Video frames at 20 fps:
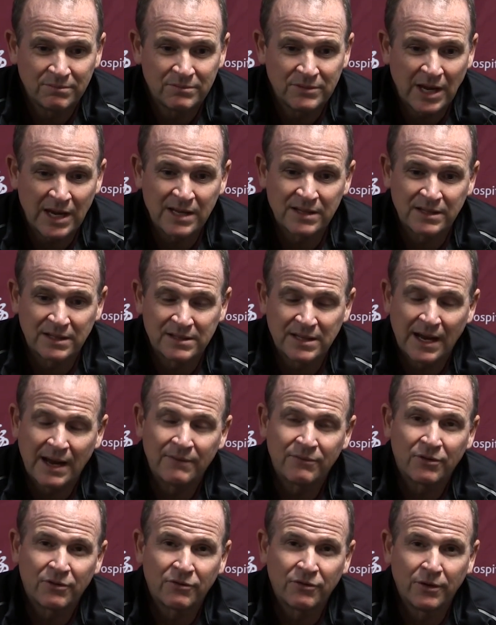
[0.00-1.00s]
taking the
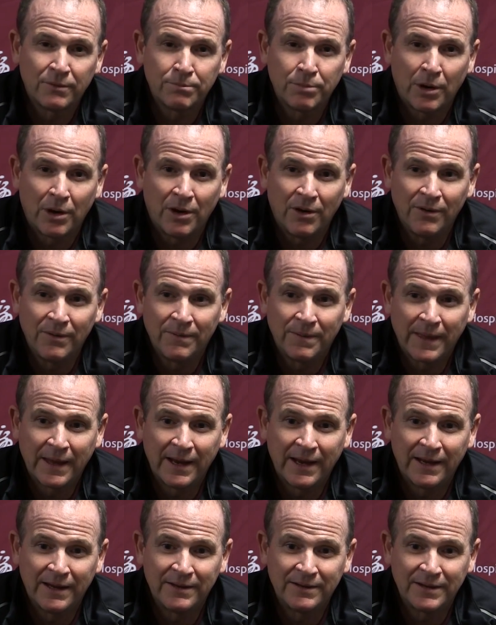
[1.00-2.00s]
time for football
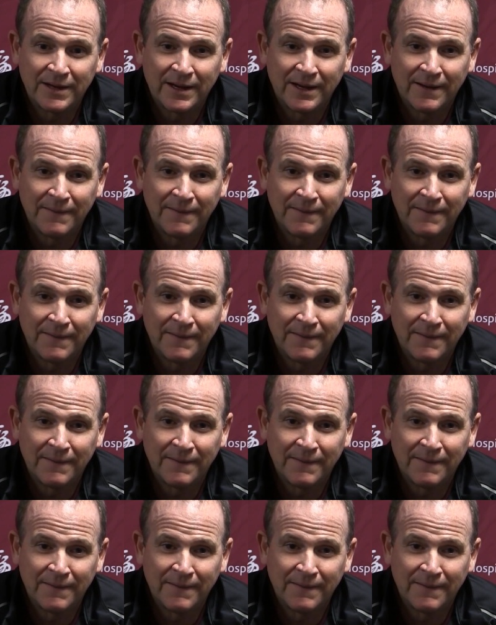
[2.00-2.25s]
and